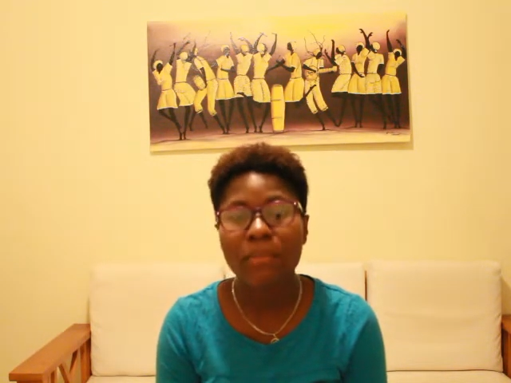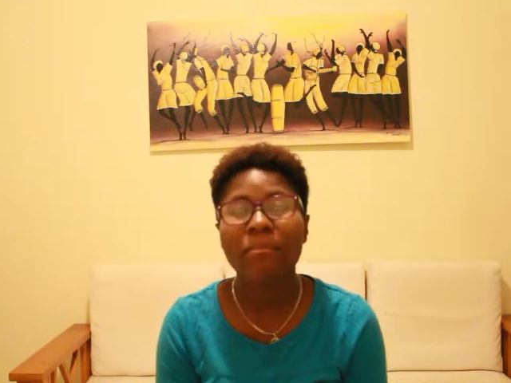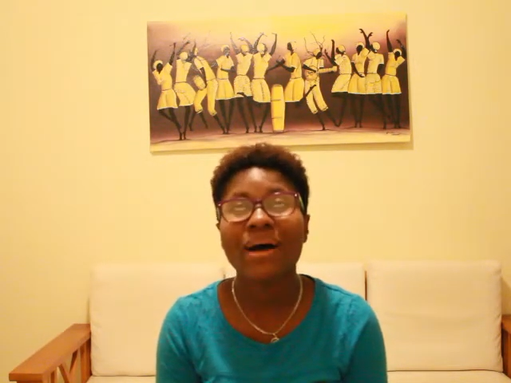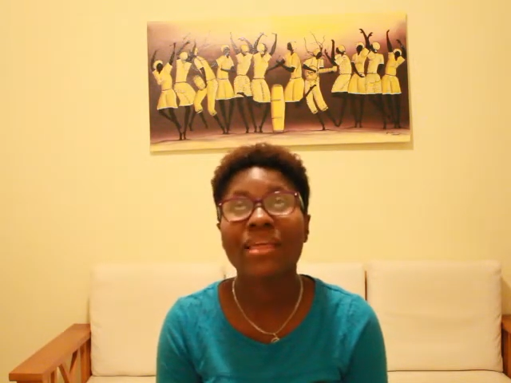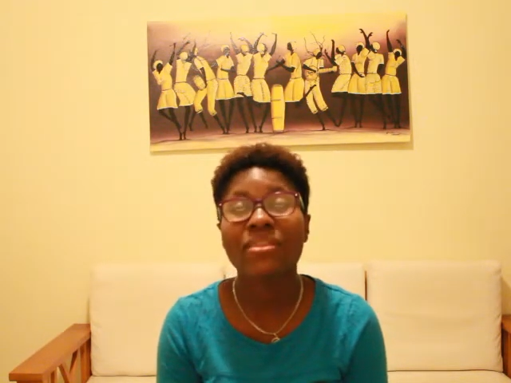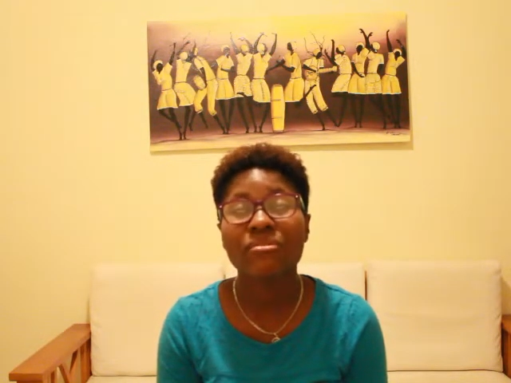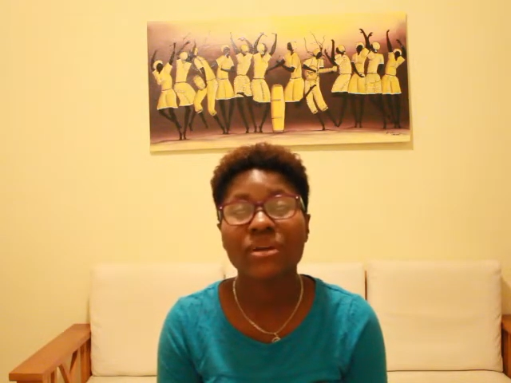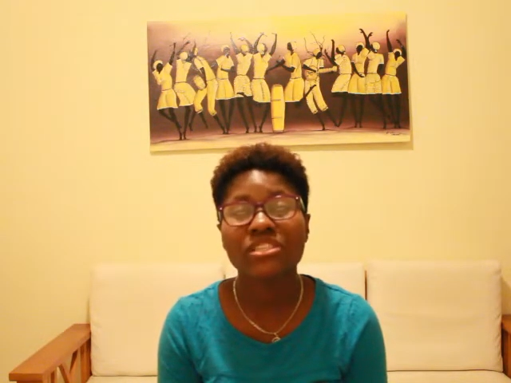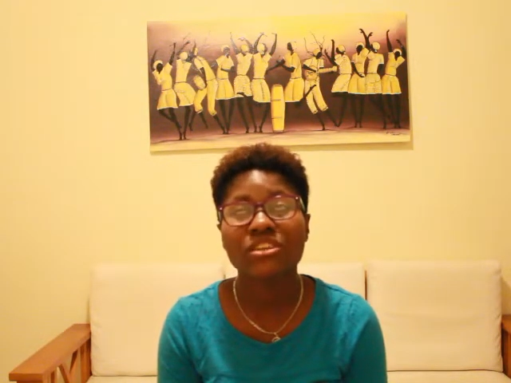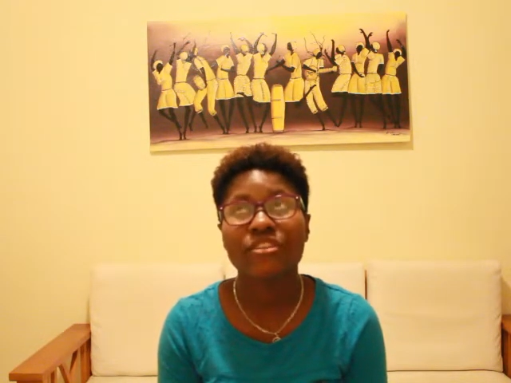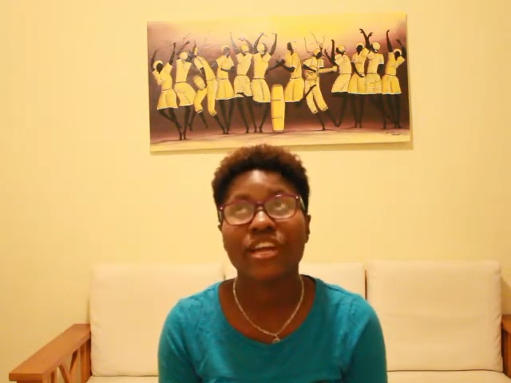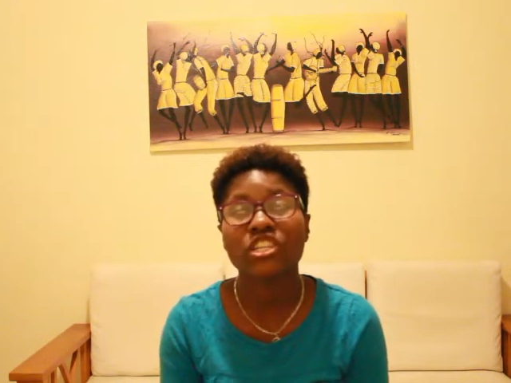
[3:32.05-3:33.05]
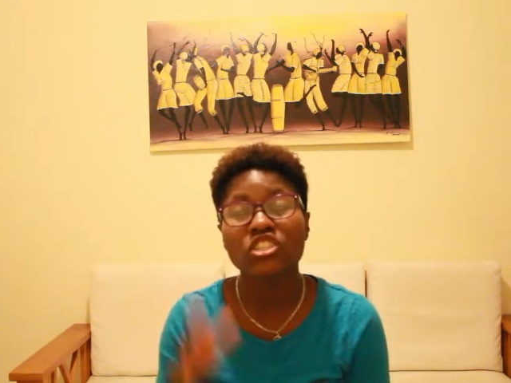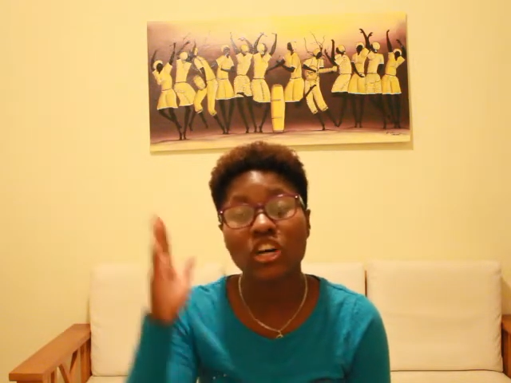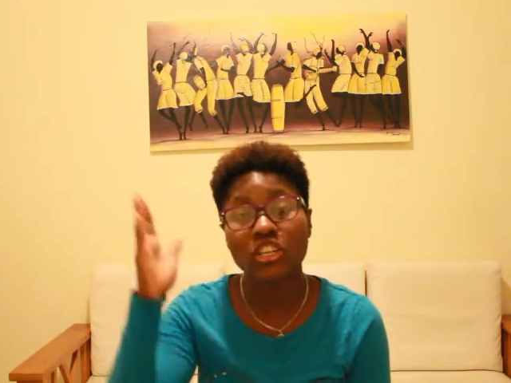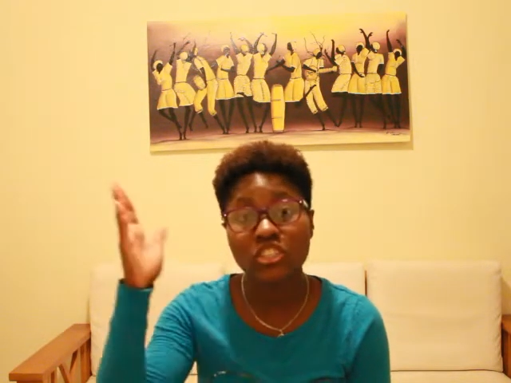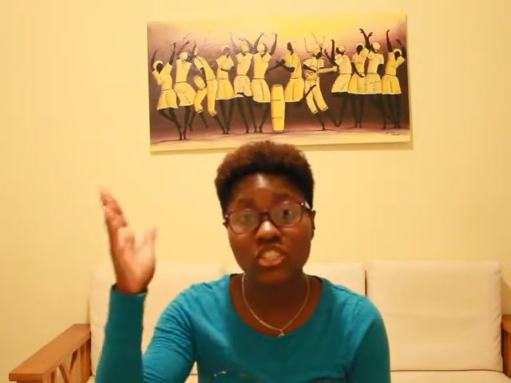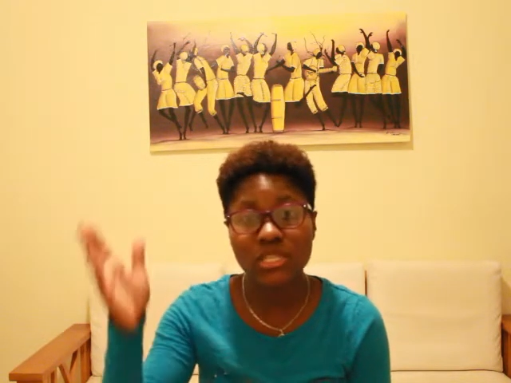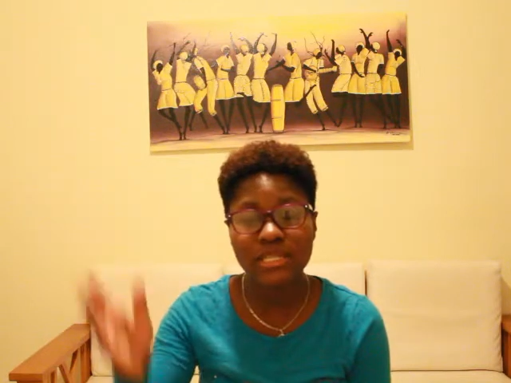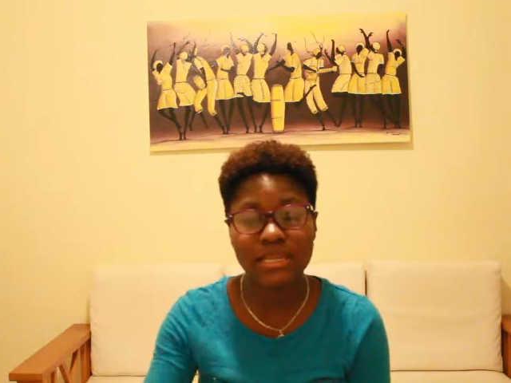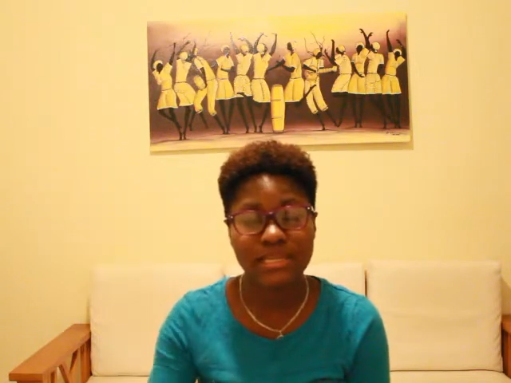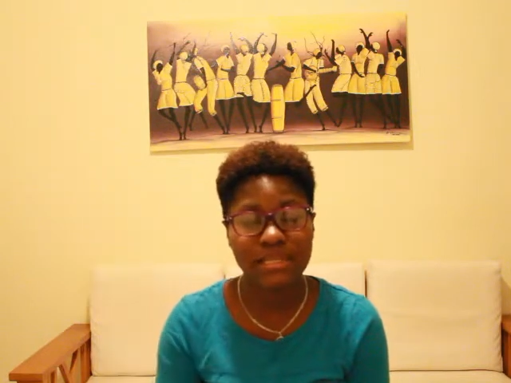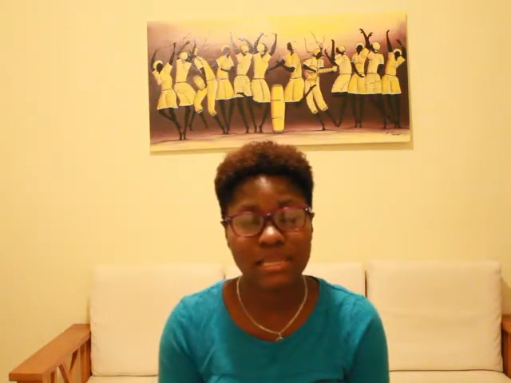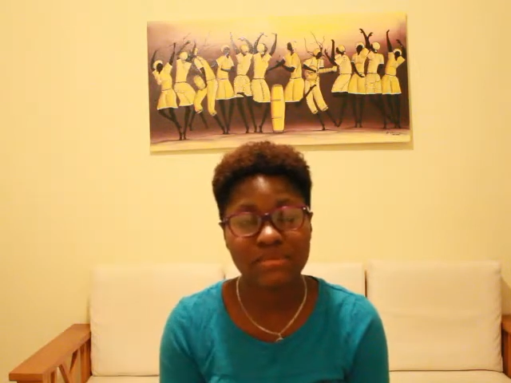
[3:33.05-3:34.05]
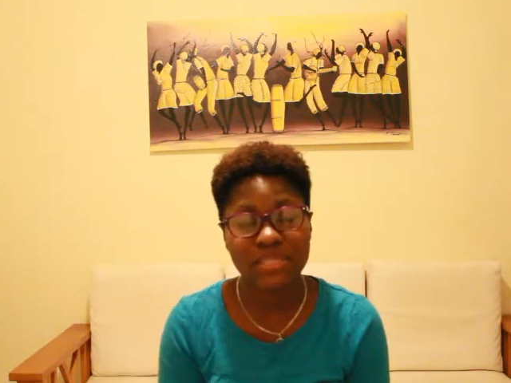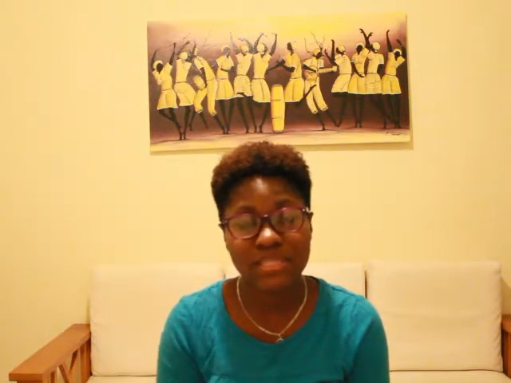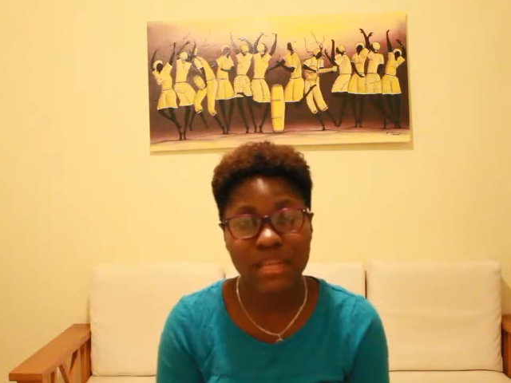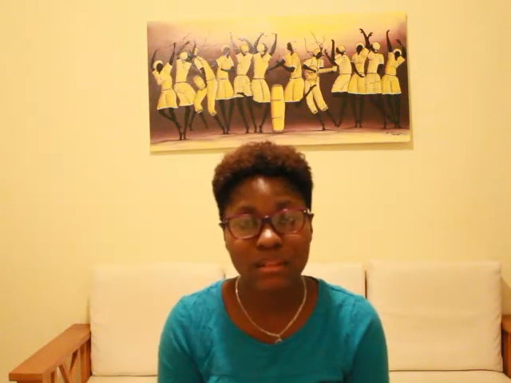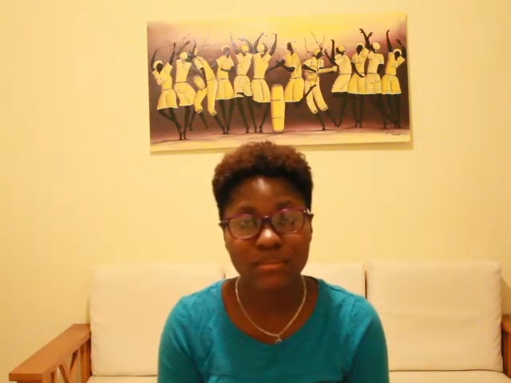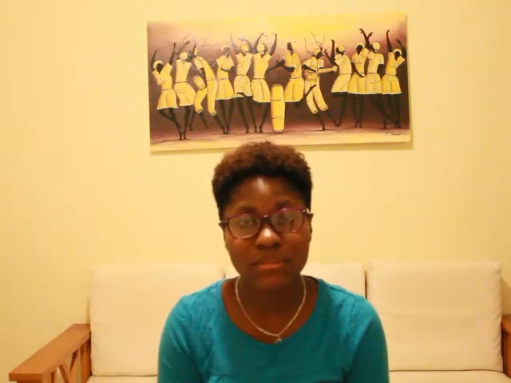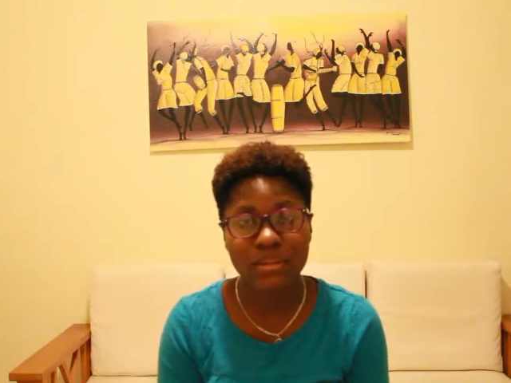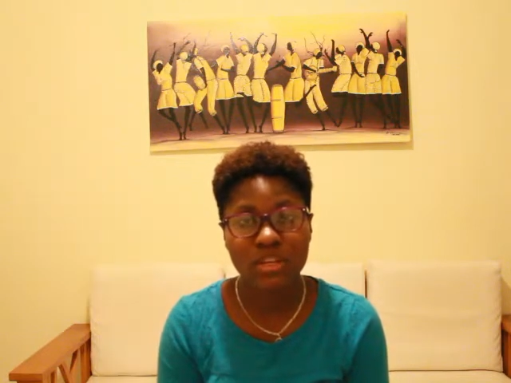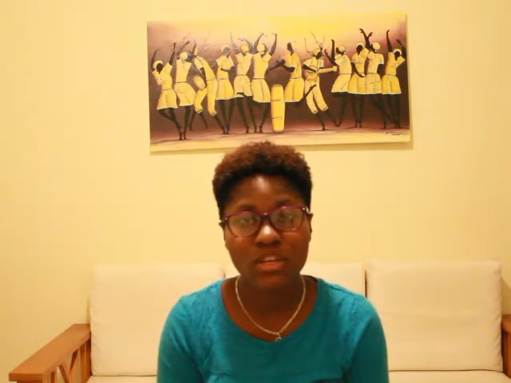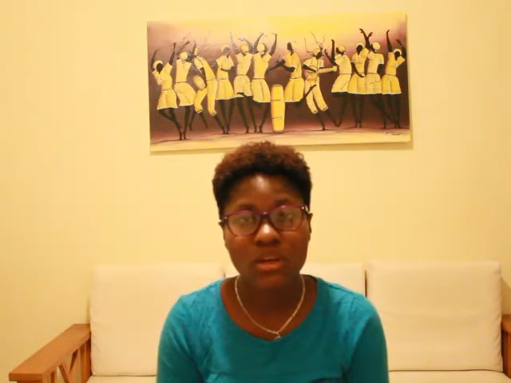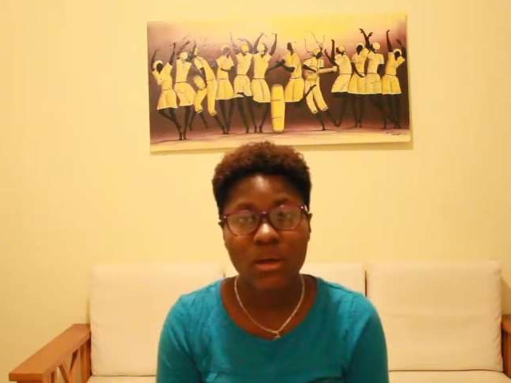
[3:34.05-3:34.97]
By the resurrection, Jesus himself.